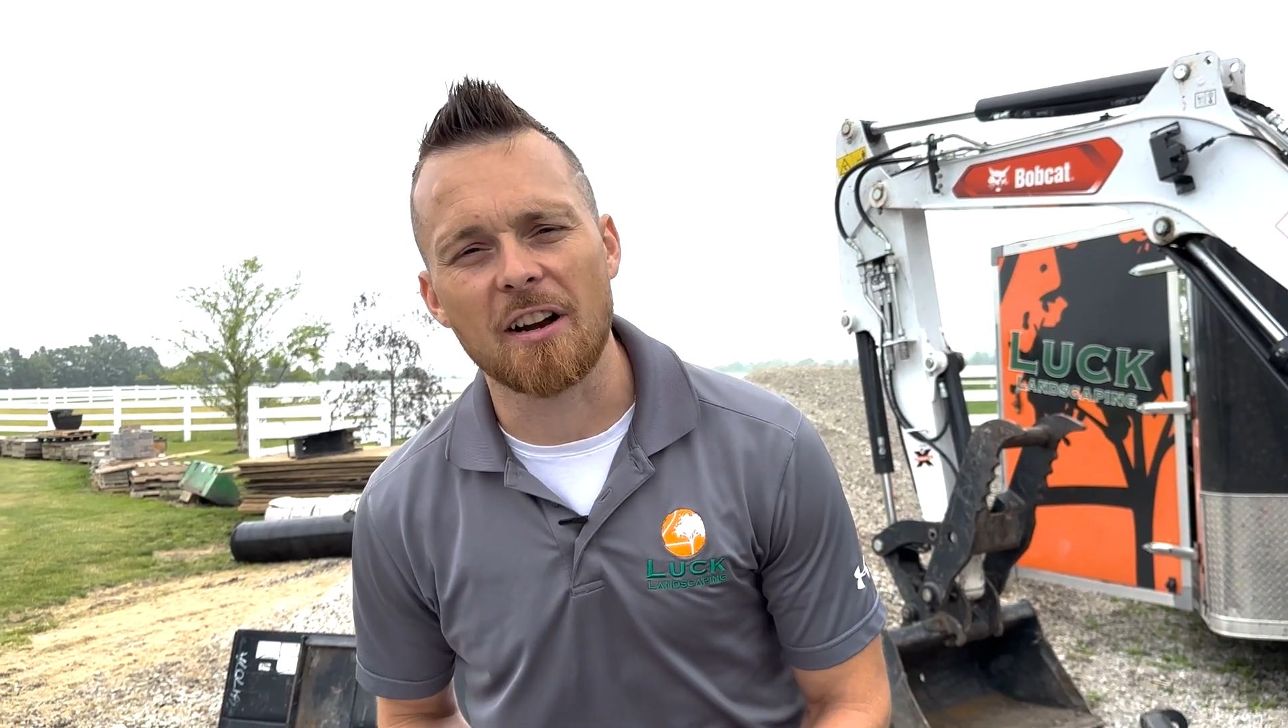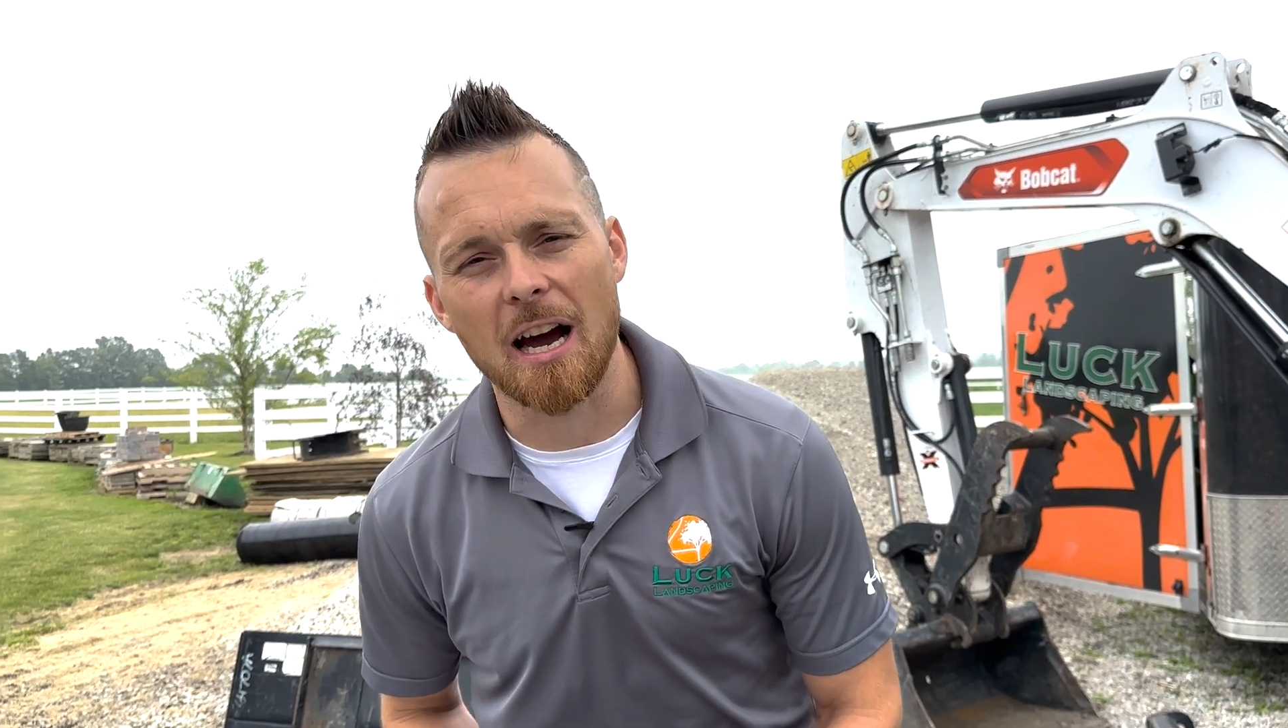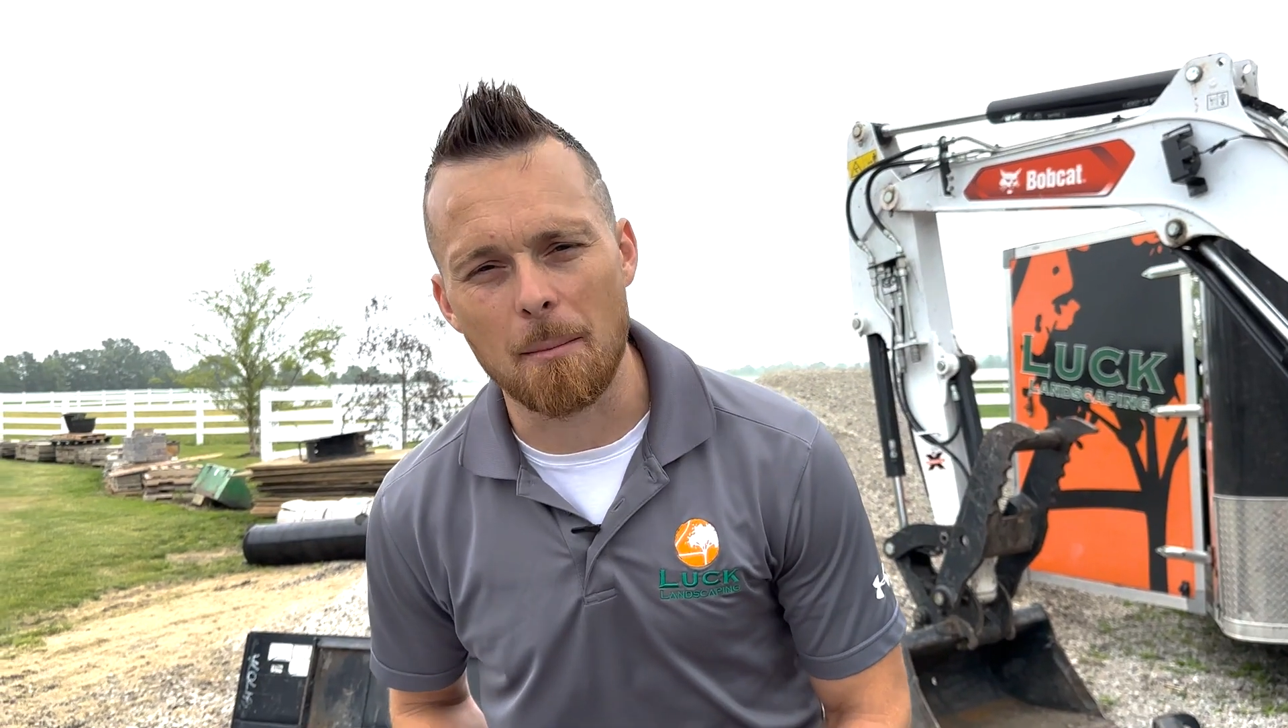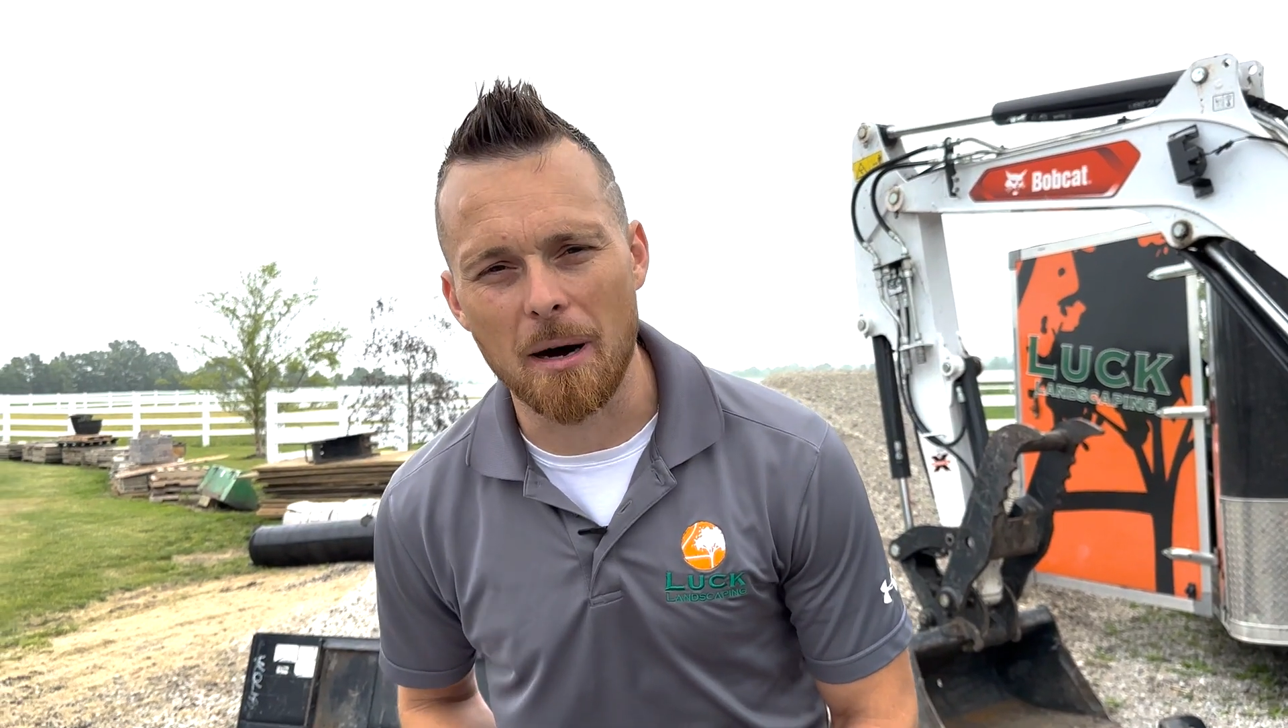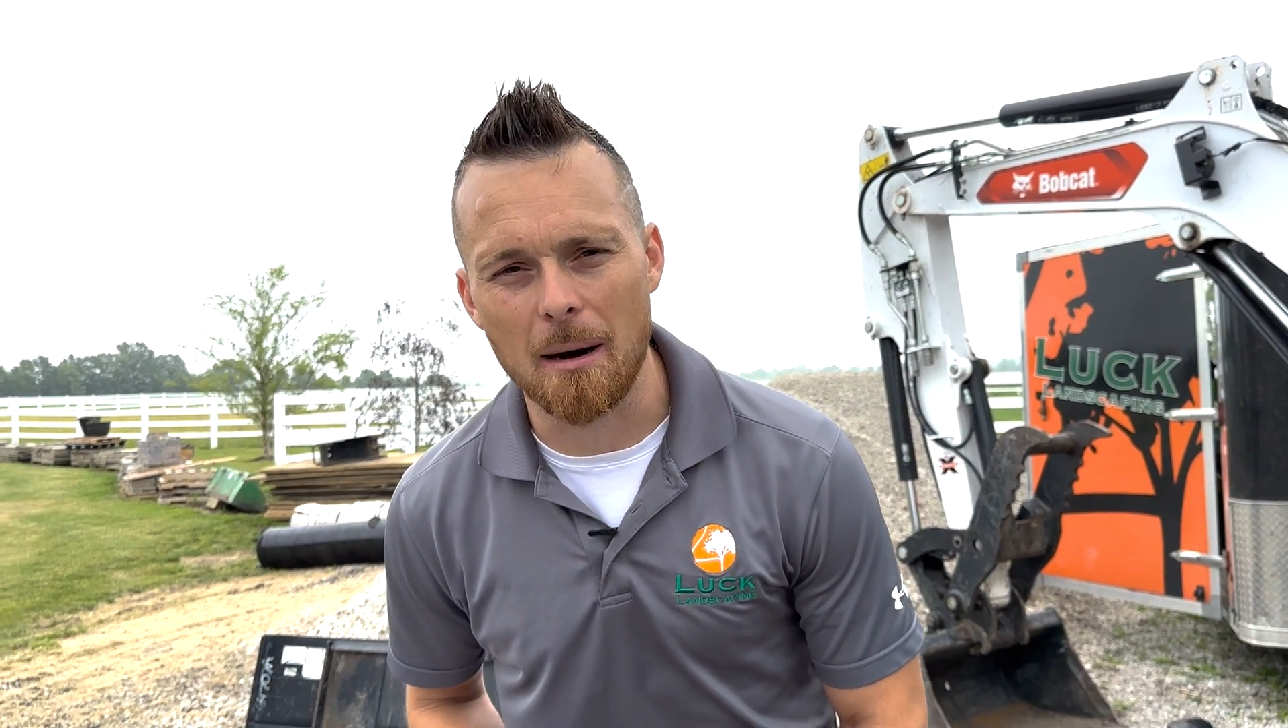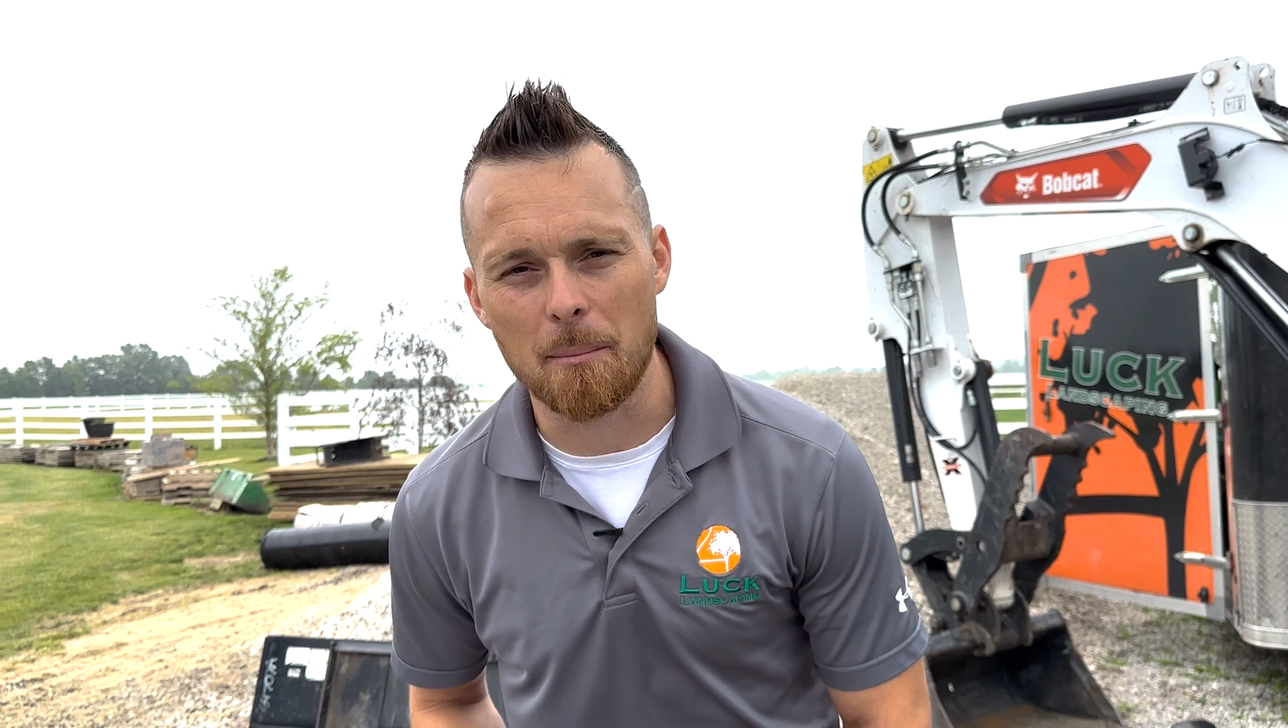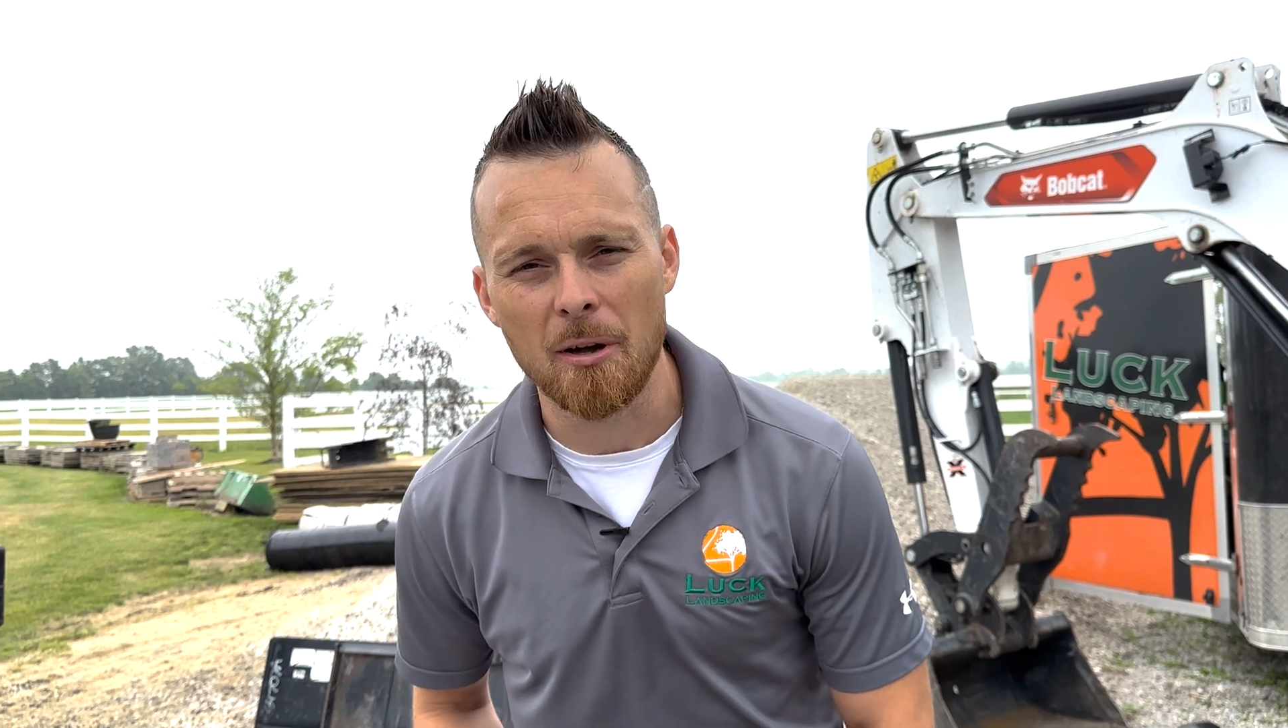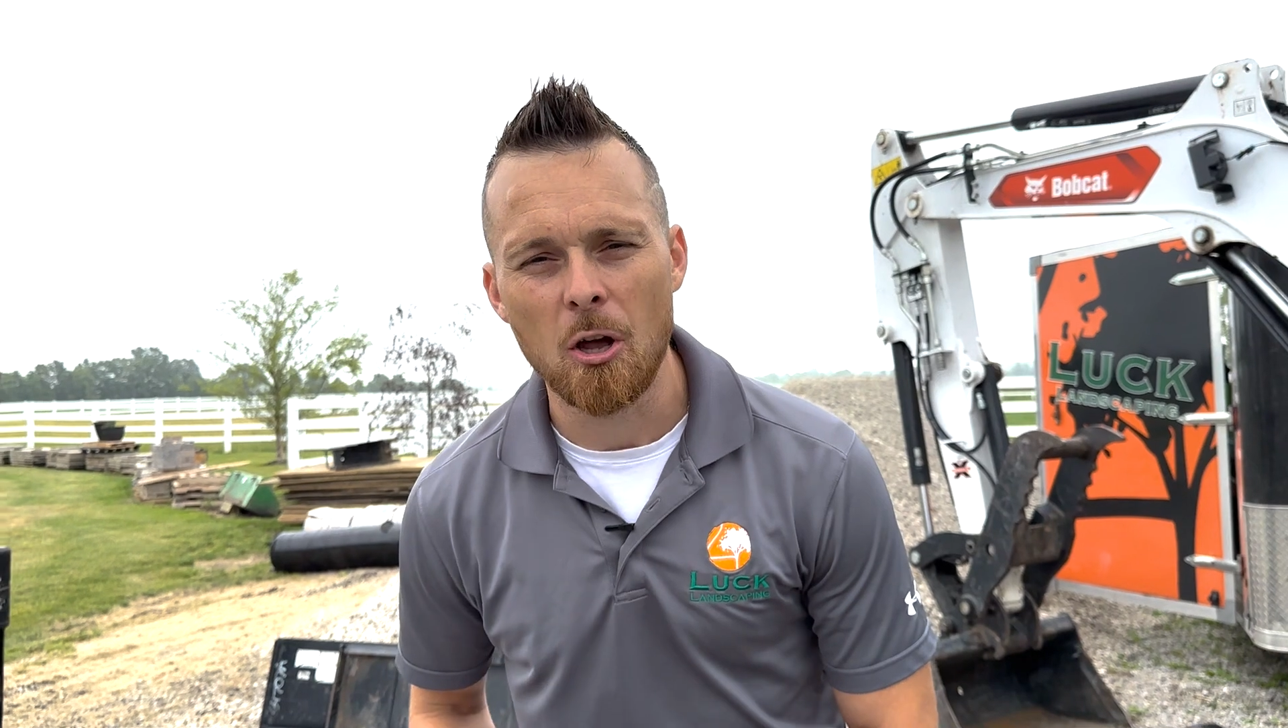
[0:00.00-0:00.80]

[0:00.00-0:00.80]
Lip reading: come up